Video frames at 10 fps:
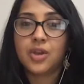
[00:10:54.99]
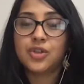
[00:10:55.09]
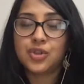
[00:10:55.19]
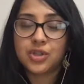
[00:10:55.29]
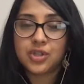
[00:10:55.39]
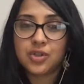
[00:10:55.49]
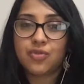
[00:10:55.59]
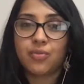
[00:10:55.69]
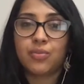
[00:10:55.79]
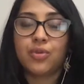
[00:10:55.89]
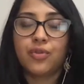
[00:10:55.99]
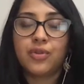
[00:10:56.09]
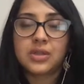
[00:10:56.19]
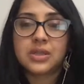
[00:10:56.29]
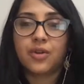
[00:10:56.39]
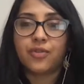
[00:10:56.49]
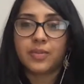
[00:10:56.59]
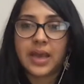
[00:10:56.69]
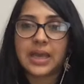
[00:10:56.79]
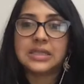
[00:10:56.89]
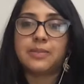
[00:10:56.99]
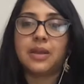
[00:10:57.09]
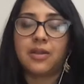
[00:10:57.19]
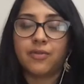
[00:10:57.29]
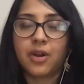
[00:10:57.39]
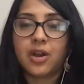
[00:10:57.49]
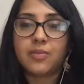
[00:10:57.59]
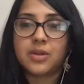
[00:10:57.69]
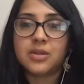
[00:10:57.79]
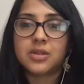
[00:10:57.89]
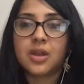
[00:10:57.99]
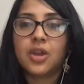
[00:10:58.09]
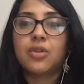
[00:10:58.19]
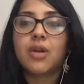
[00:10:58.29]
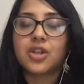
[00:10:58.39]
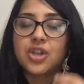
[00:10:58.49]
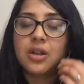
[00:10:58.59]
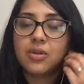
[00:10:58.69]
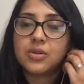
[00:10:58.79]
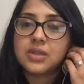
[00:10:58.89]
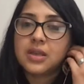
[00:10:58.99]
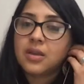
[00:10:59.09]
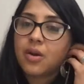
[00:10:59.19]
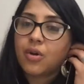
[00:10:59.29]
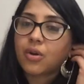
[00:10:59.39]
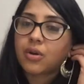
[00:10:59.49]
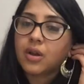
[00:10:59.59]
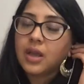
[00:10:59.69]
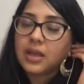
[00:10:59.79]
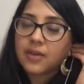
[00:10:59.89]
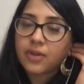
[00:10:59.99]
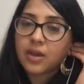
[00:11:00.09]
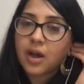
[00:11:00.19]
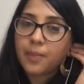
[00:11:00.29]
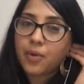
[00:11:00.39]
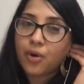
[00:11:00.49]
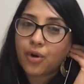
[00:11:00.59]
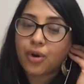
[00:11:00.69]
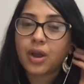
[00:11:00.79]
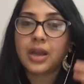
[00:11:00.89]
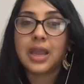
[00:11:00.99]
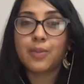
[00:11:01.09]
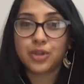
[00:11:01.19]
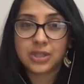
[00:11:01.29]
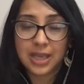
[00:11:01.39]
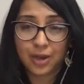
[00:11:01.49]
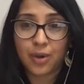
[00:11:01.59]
As soon as you remove yourself from the academic environment, you're actually losing or giving up or unable to take